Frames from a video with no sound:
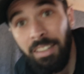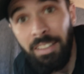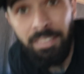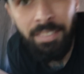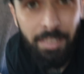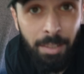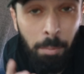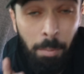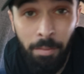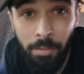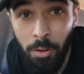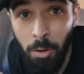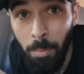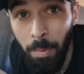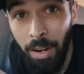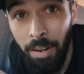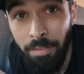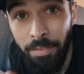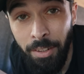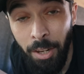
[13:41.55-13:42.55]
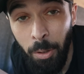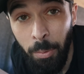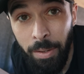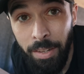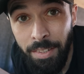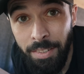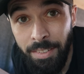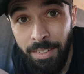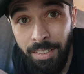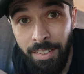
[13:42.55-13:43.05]
Some of you might have
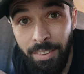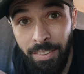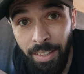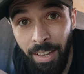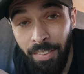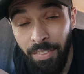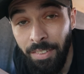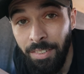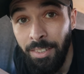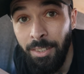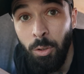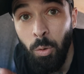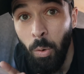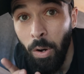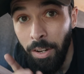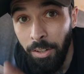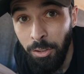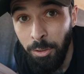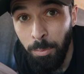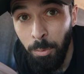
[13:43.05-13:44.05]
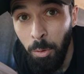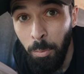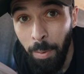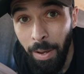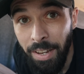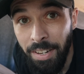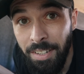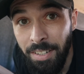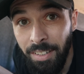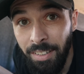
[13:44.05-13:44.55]
noticed that this is quite a small
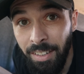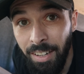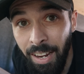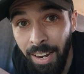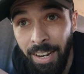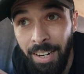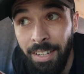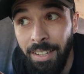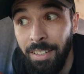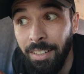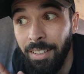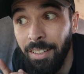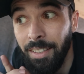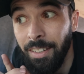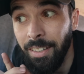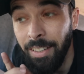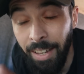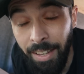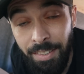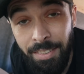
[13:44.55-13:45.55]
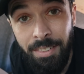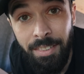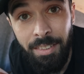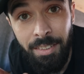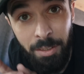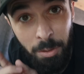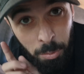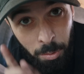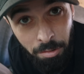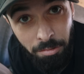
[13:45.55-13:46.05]
bed, and yes,
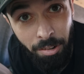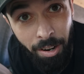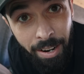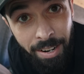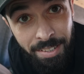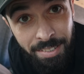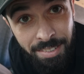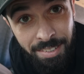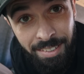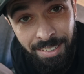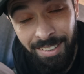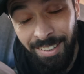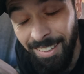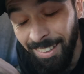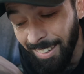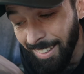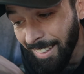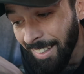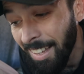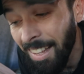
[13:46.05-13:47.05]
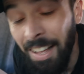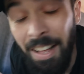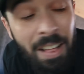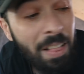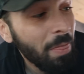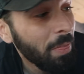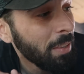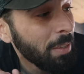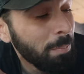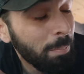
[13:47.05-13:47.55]
you are right.
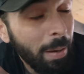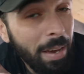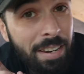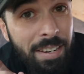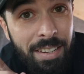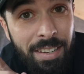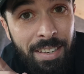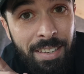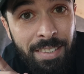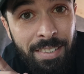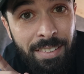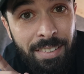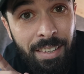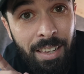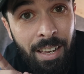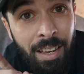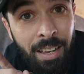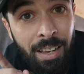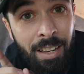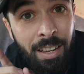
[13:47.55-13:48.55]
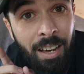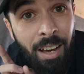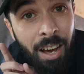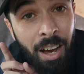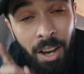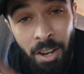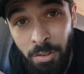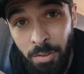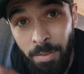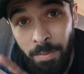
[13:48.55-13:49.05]
This bed is
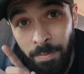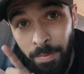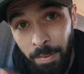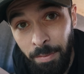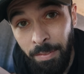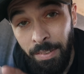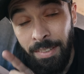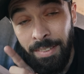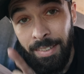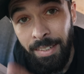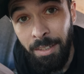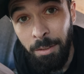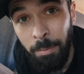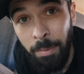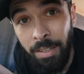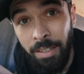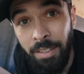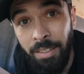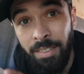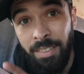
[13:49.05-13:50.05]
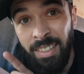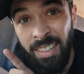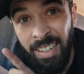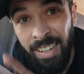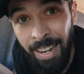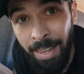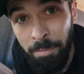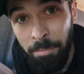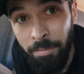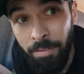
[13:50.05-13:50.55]
150 centimeters
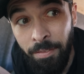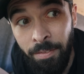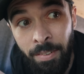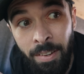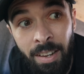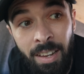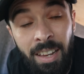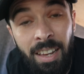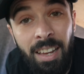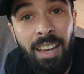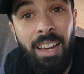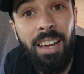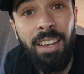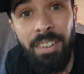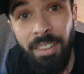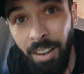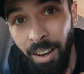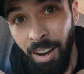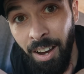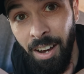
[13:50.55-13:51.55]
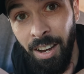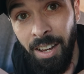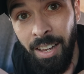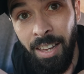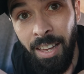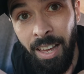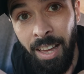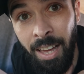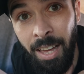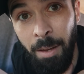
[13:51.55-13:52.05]
in length, and
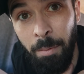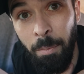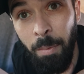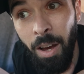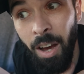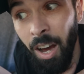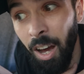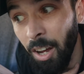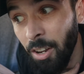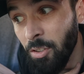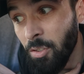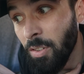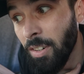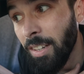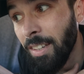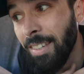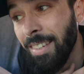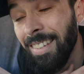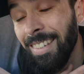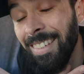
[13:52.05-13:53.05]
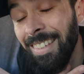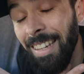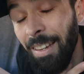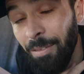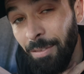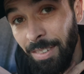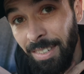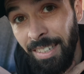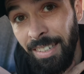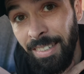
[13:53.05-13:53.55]
I am
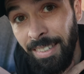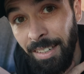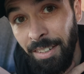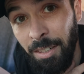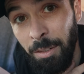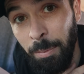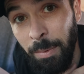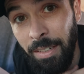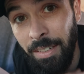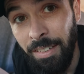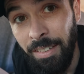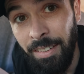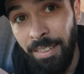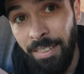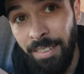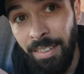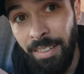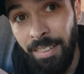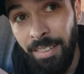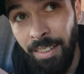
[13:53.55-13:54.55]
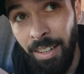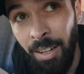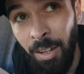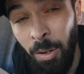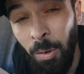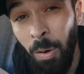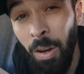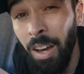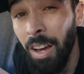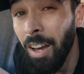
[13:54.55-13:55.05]
170 centimeters,
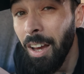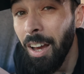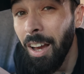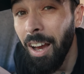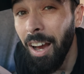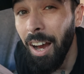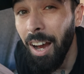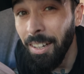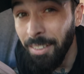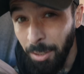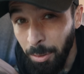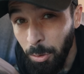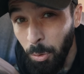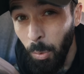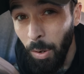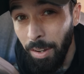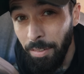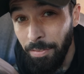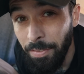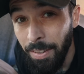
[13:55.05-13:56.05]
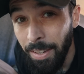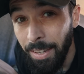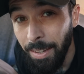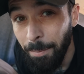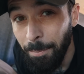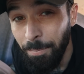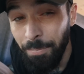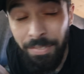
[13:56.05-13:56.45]
so I don't quite fit.